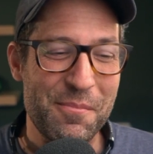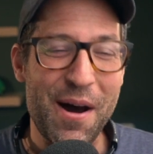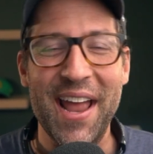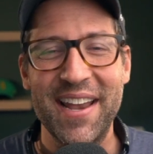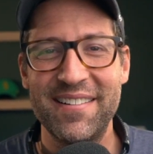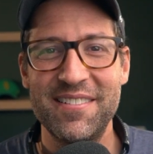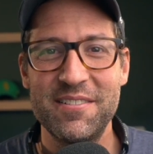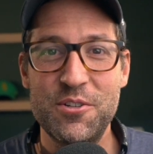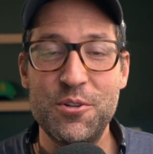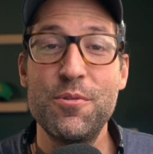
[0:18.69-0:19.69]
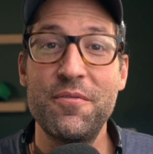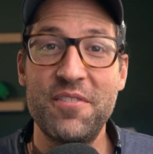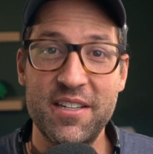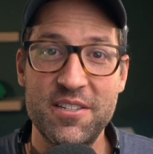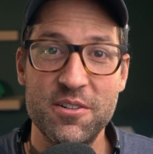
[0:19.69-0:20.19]
But to the
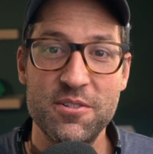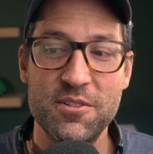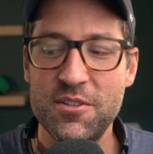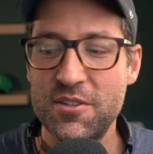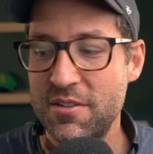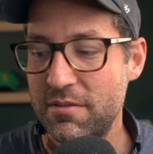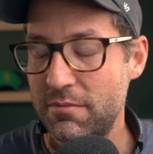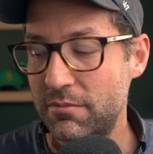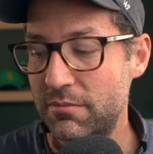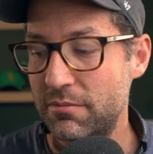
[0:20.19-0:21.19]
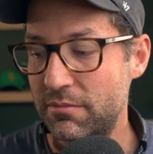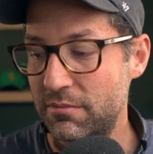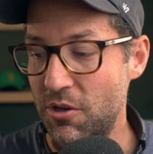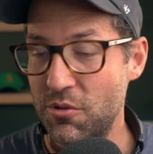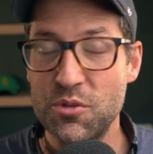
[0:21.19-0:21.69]
victors
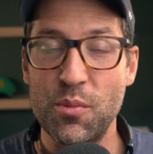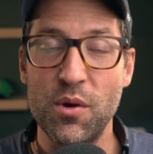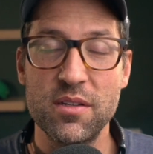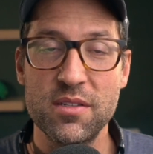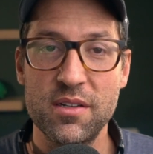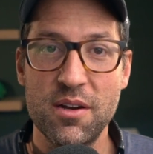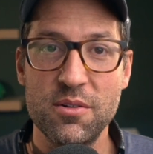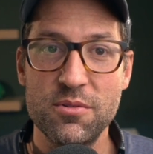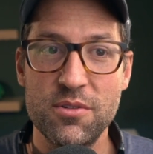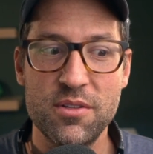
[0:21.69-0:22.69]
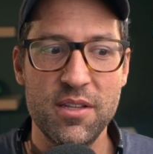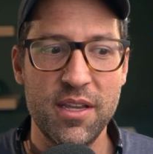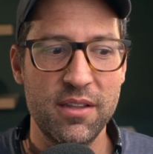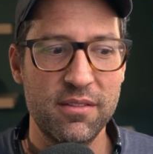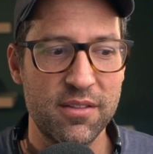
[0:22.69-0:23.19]
go the spoils, and goes
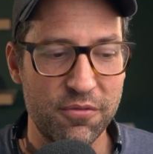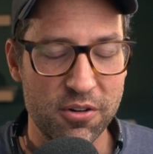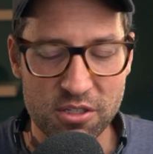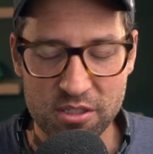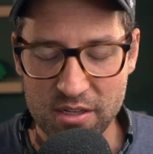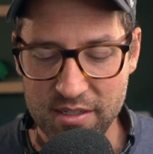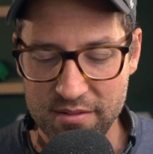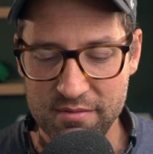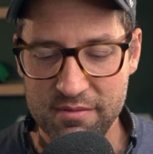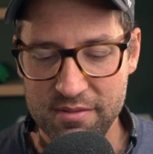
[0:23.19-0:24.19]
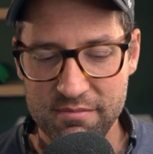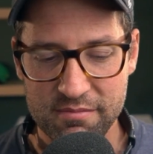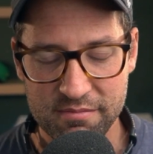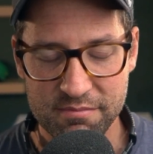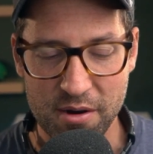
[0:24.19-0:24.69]
the first
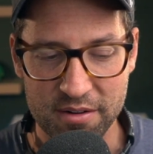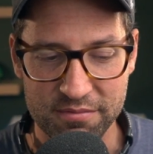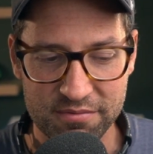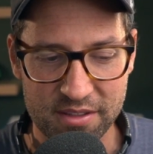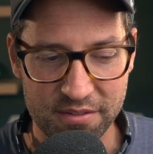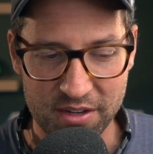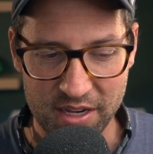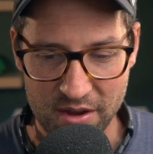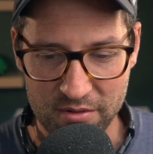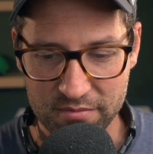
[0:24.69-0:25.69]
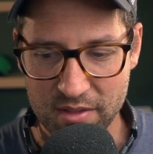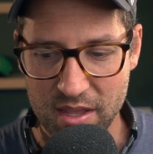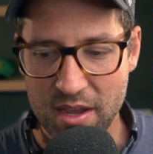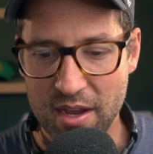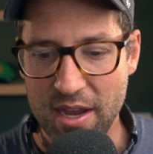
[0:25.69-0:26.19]
part of the video.
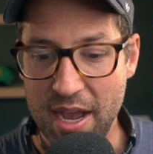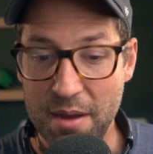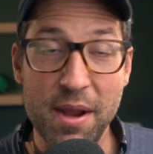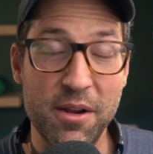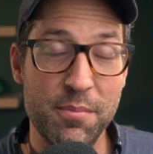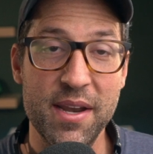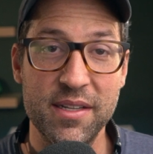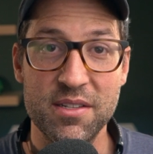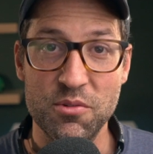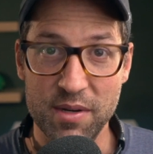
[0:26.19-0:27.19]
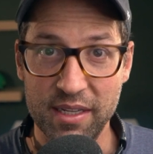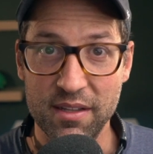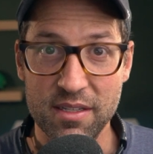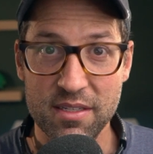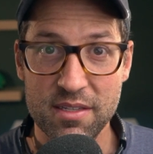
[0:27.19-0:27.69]
Michael Penix is
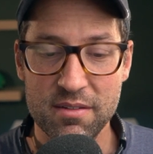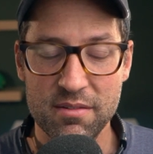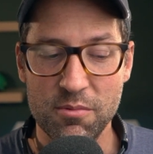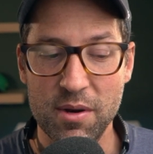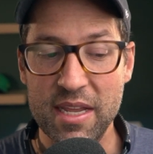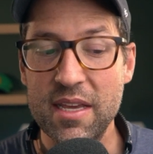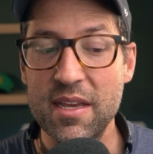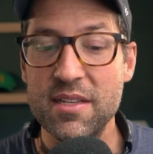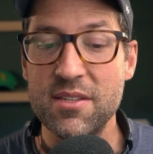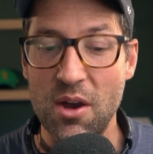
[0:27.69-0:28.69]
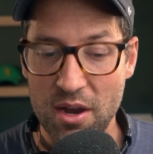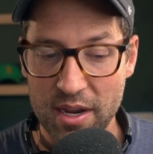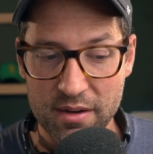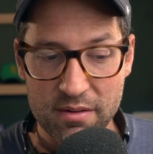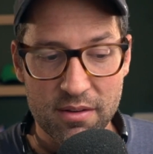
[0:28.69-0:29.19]
ridiculous. When he is
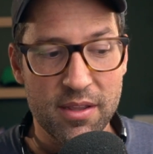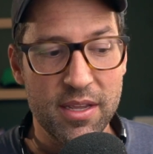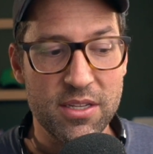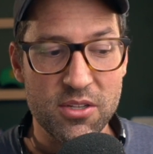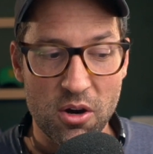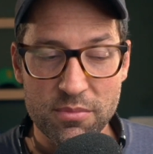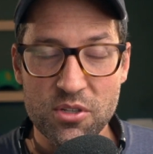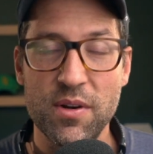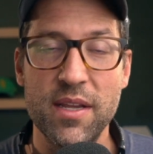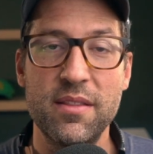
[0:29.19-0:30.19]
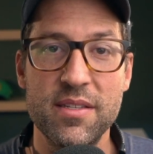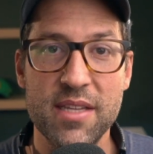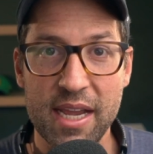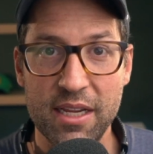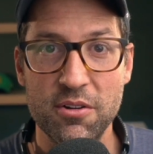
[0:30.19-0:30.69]
on, his arm strength,
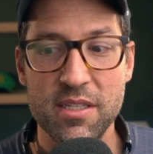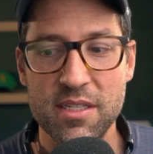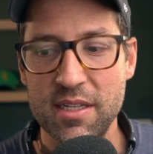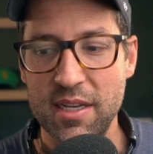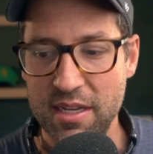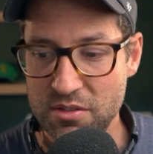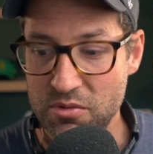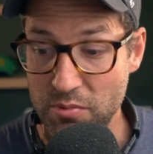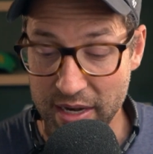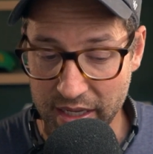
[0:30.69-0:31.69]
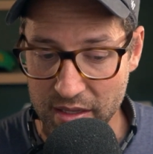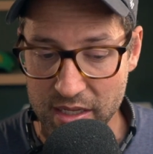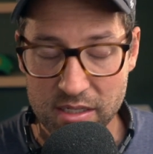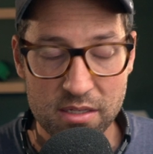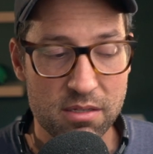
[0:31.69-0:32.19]
his accuracy is
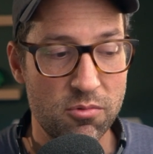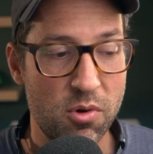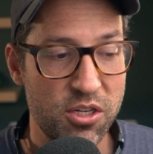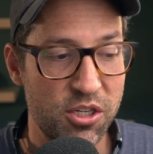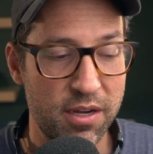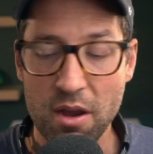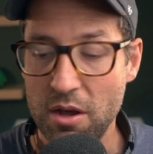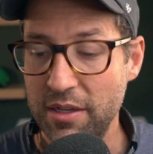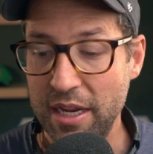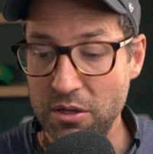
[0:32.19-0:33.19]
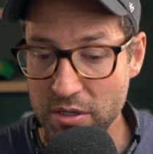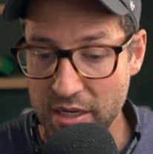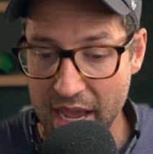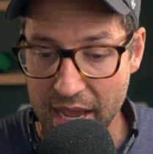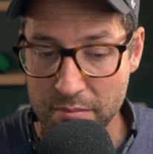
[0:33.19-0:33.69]
ridiculous. Washington called a
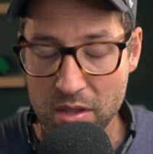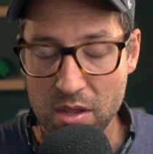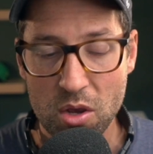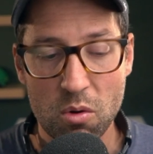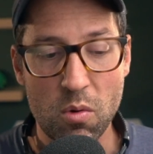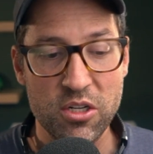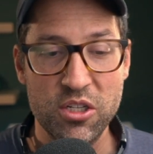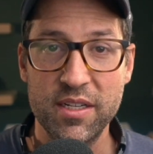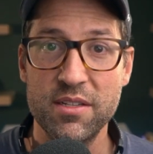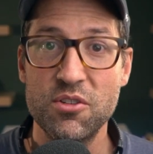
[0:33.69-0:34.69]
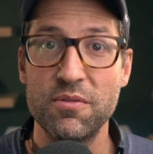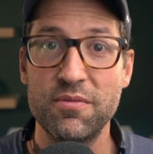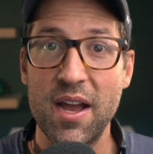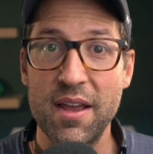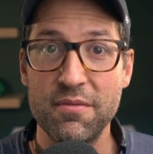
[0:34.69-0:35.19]
good game. Washington
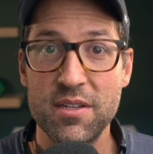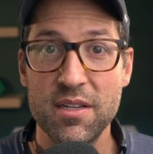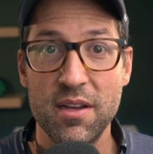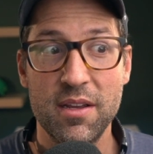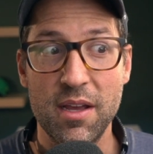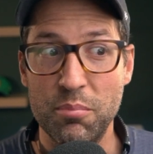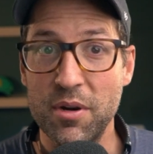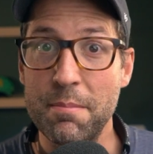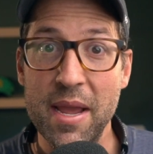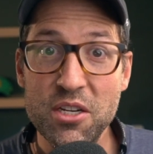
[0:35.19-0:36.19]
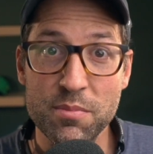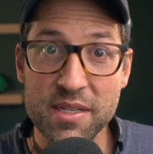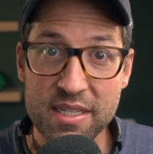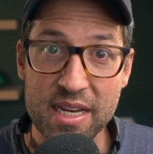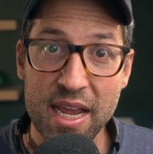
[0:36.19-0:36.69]
survived a pretty major
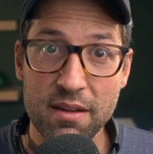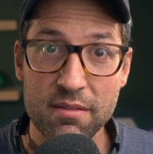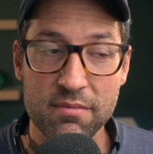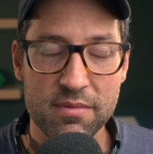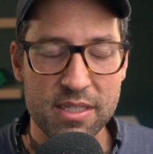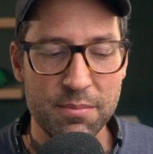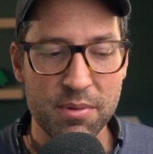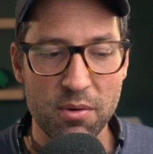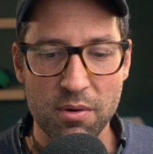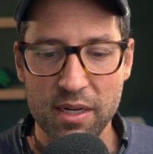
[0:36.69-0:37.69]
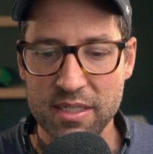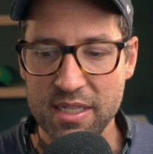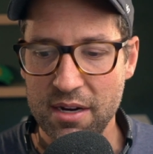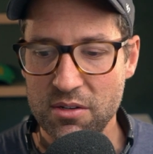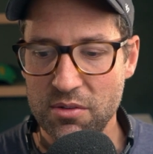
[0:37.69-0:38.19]
mistake deep in Oregon
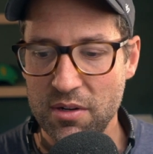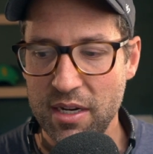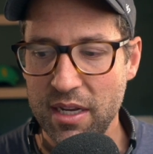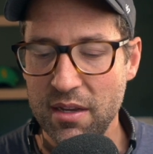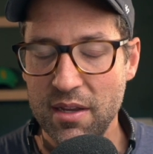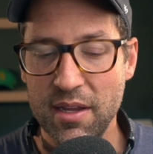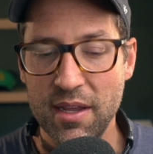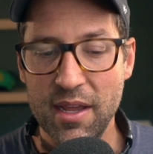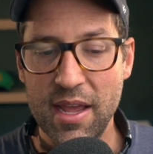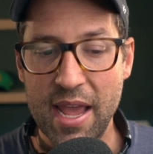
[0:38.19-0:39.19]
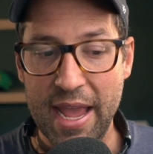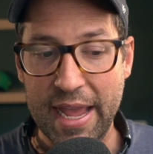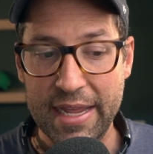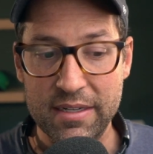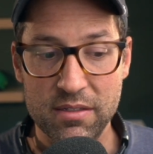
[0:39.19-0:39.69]
territory,
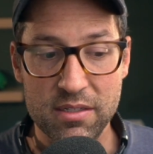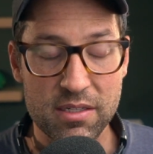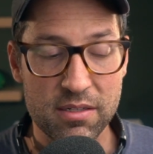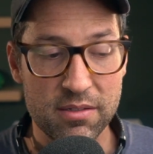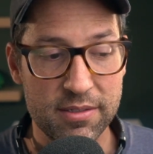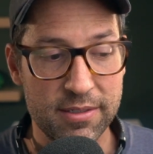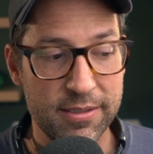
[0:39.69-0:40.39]
and